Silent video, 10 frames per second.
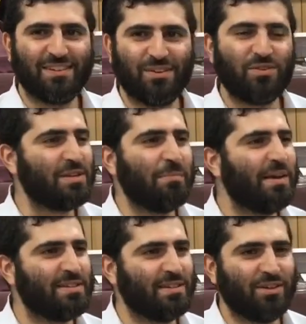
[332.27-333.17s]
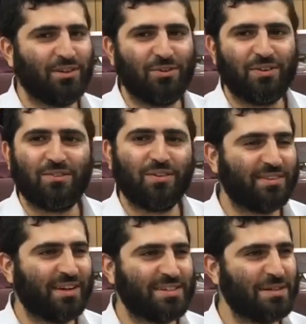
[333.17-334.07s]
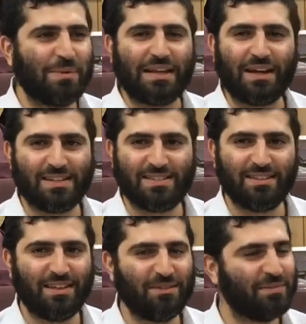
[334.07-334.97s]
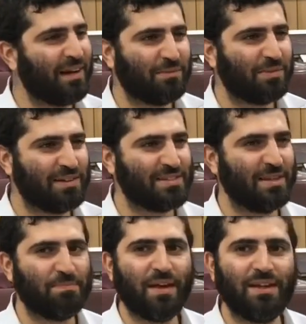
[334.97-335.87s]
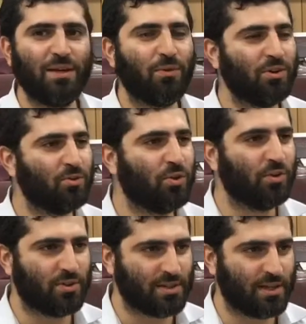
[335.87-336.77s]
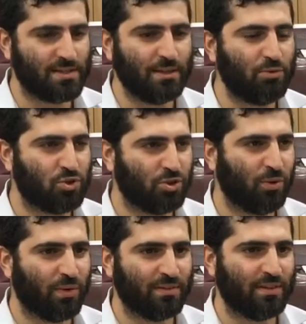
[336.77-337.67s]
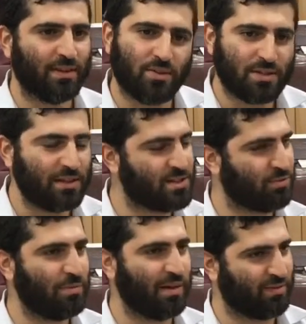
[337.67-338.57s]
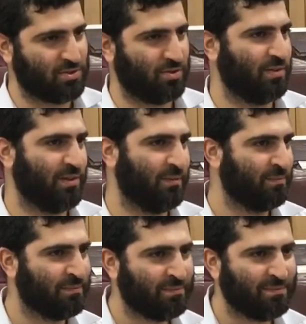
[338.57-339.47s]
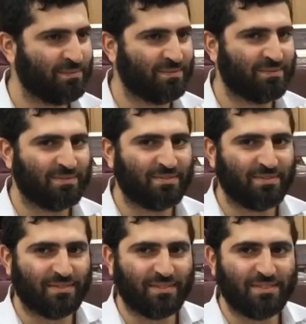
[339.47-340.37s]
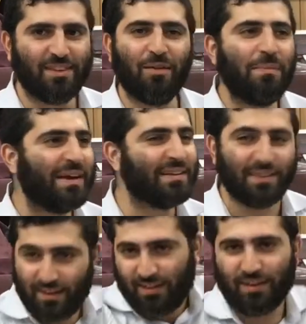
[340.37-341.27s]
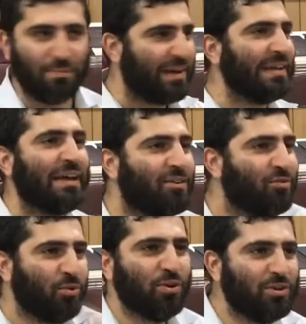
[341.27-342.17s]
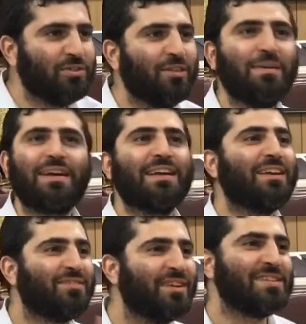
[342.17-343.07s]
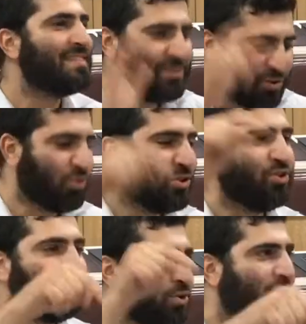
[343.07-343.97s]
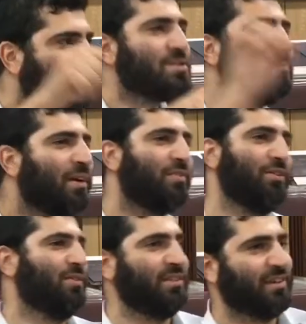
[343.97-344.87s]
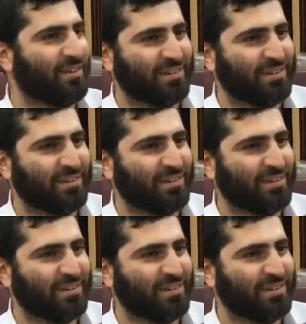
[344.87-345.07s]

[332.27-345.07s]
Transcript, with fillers: it was amazing. You know, one thing I say by the Hasidim, God bless them. Anywhere you go, there's Hasidim. You should know one thing. There's at least three mikvahs over there. They'll make it, yeah, they'll make it out of wood. They'll make it out of this. You know, you know that there's a mikvah over there.